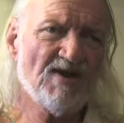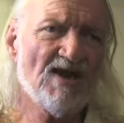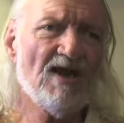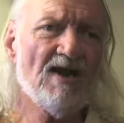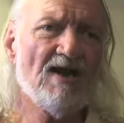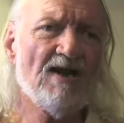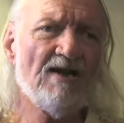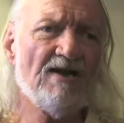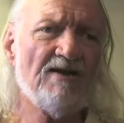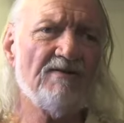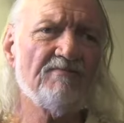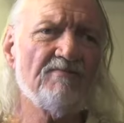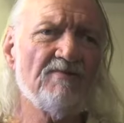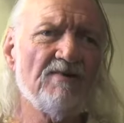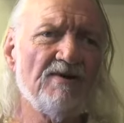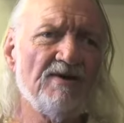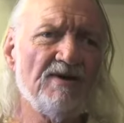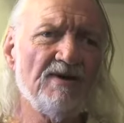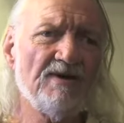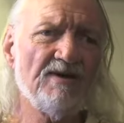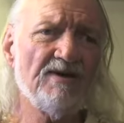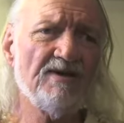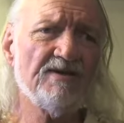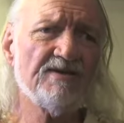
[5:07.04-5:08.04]
I
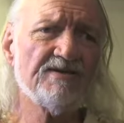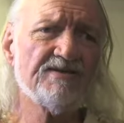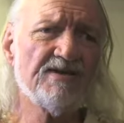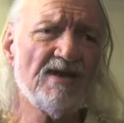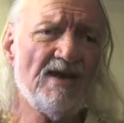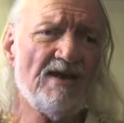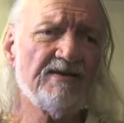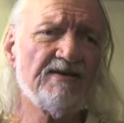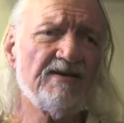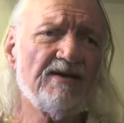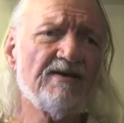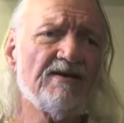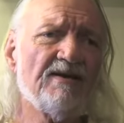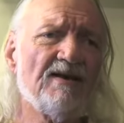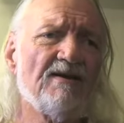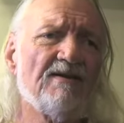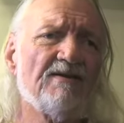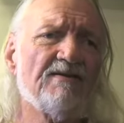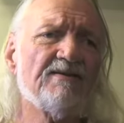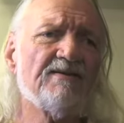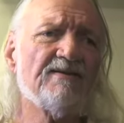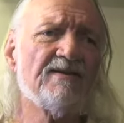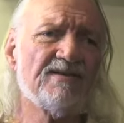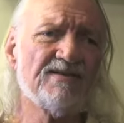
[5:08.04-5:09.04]
was hanging
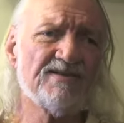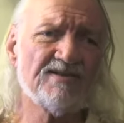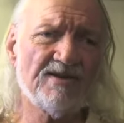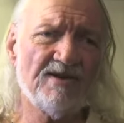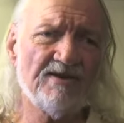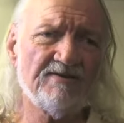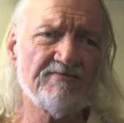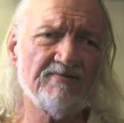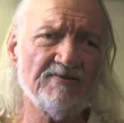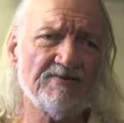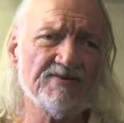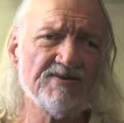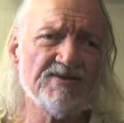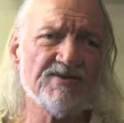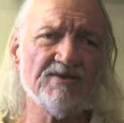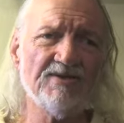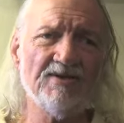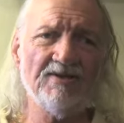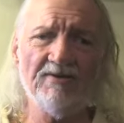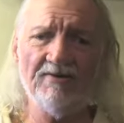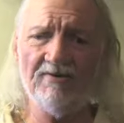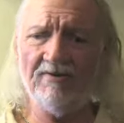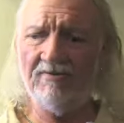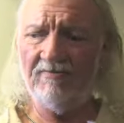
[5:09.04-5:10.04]
out at the Central
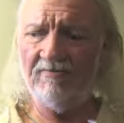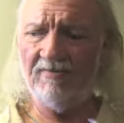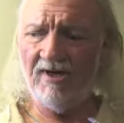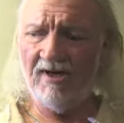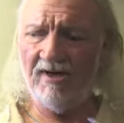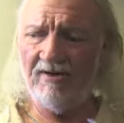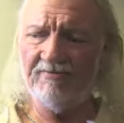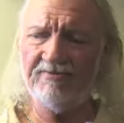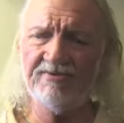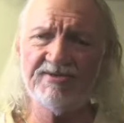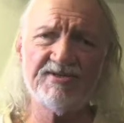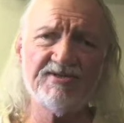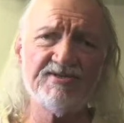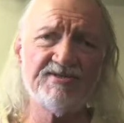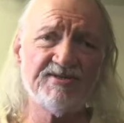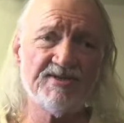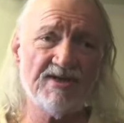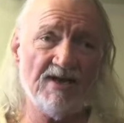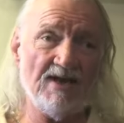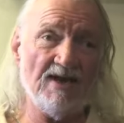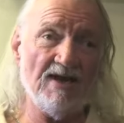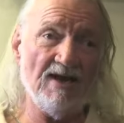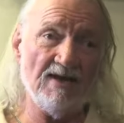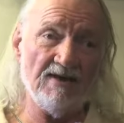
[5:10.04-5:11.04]
Saloon when I was in
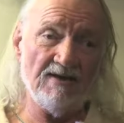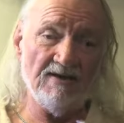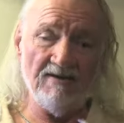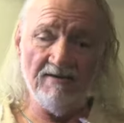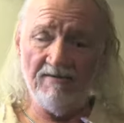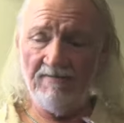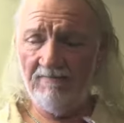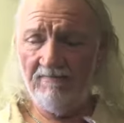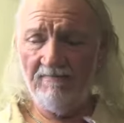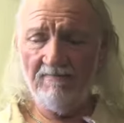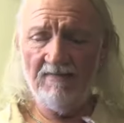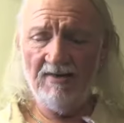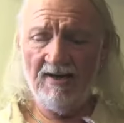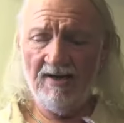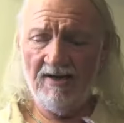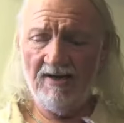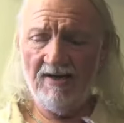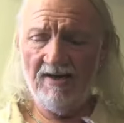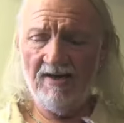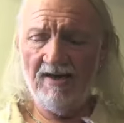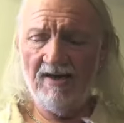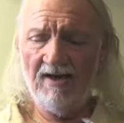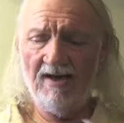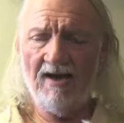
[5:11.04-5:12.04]
Seattle.
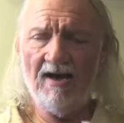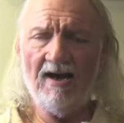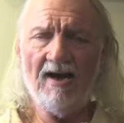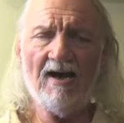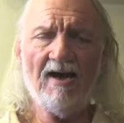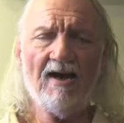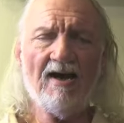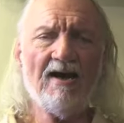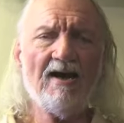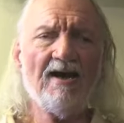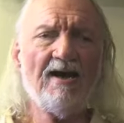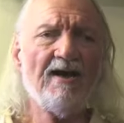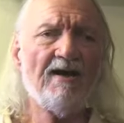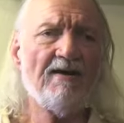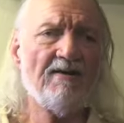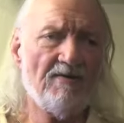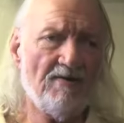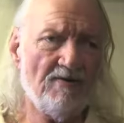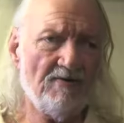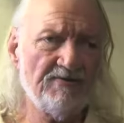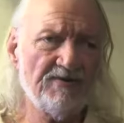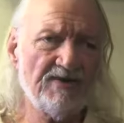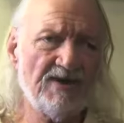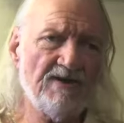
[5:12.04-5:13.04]
I
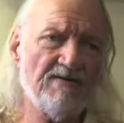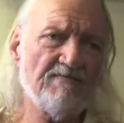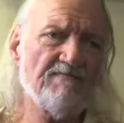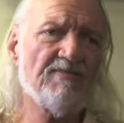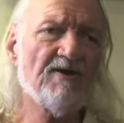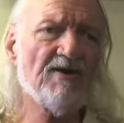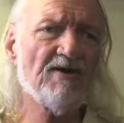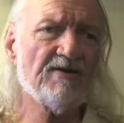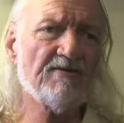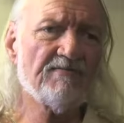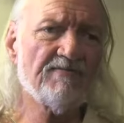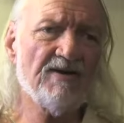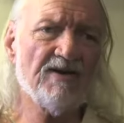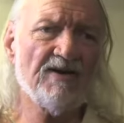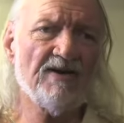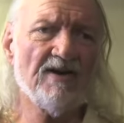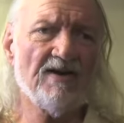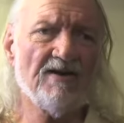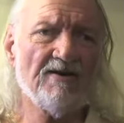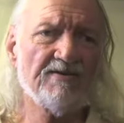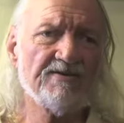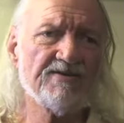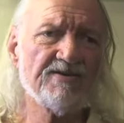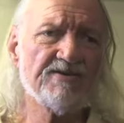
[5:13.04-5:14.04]
owned an apartment
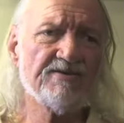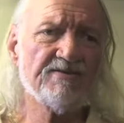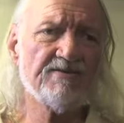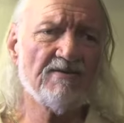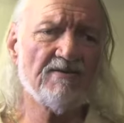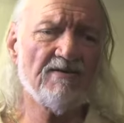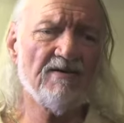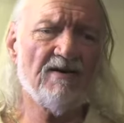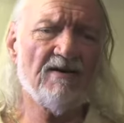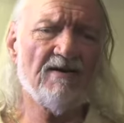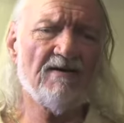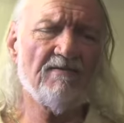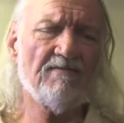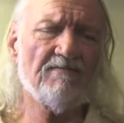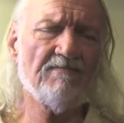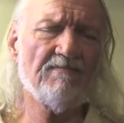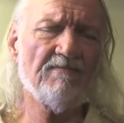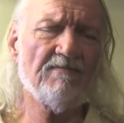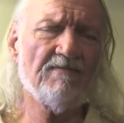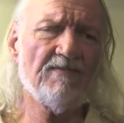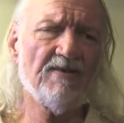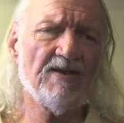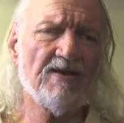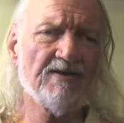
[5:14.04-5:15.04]
house
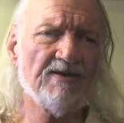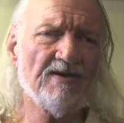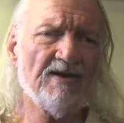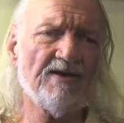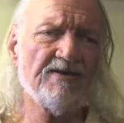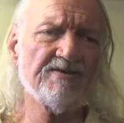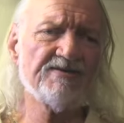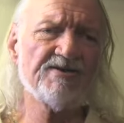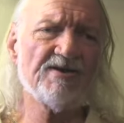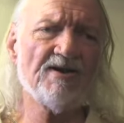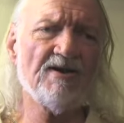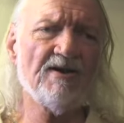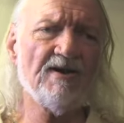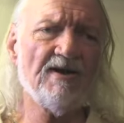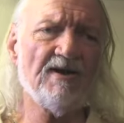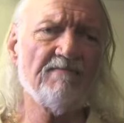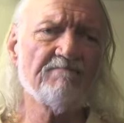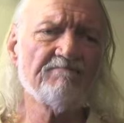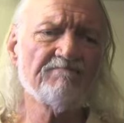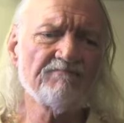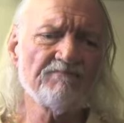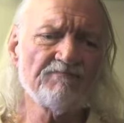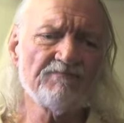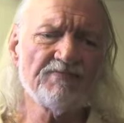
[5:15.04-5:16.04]
in Leshai,
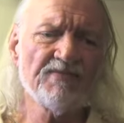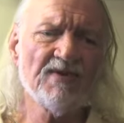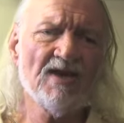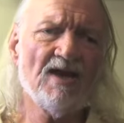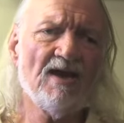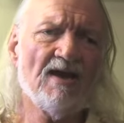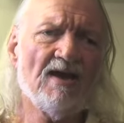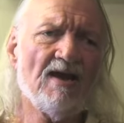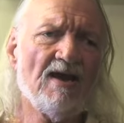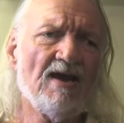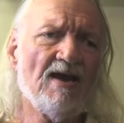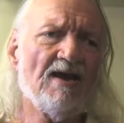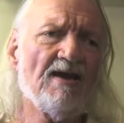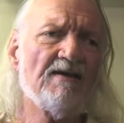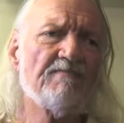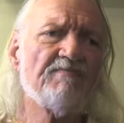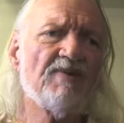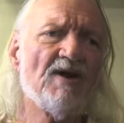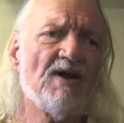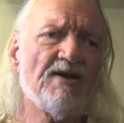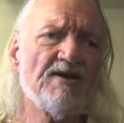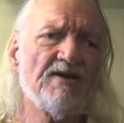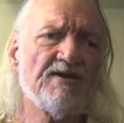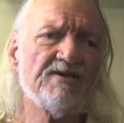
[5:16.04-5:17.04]
and
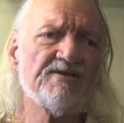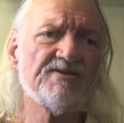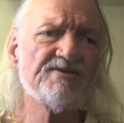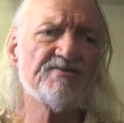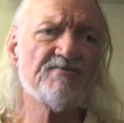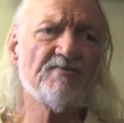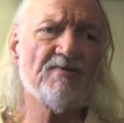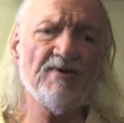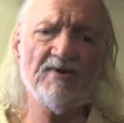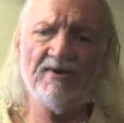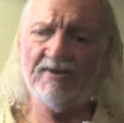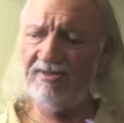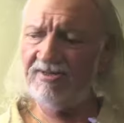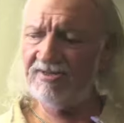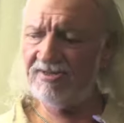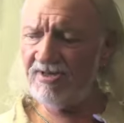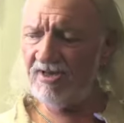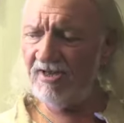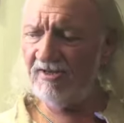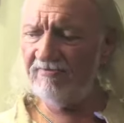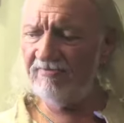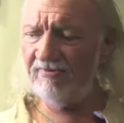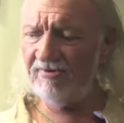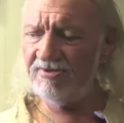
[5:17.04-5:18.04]
Pioneer Square, the
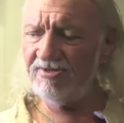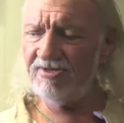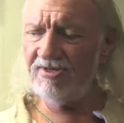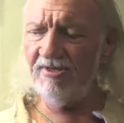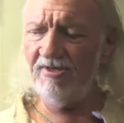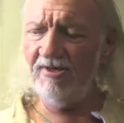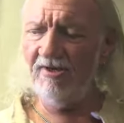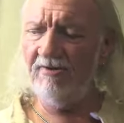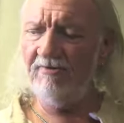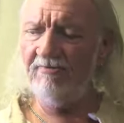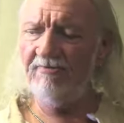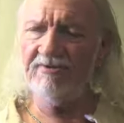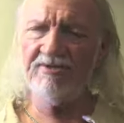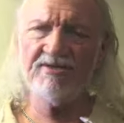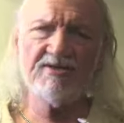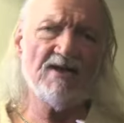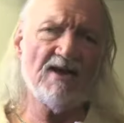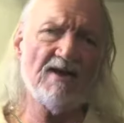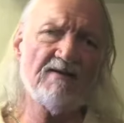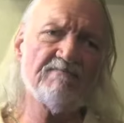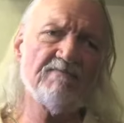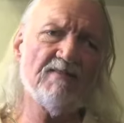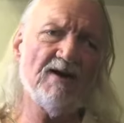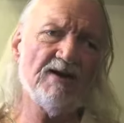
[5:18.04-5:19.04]
Central Saloon, was
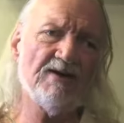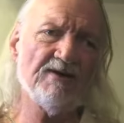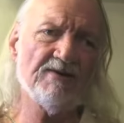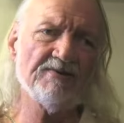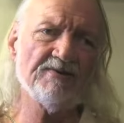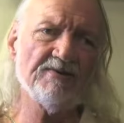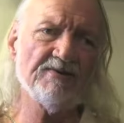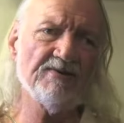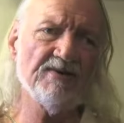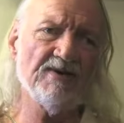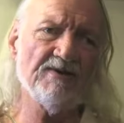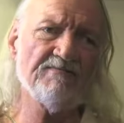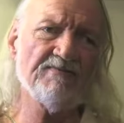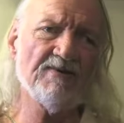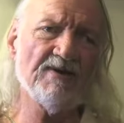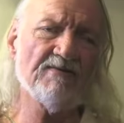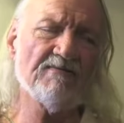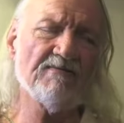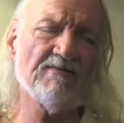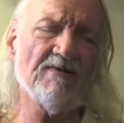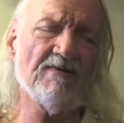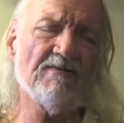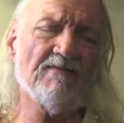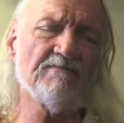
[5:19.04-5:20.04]
like my other
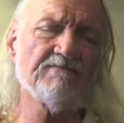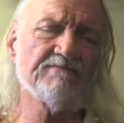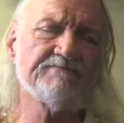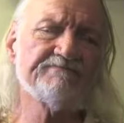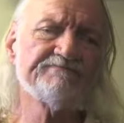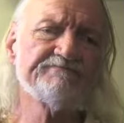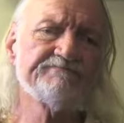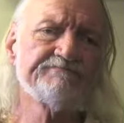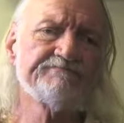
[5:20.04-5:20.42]
living room.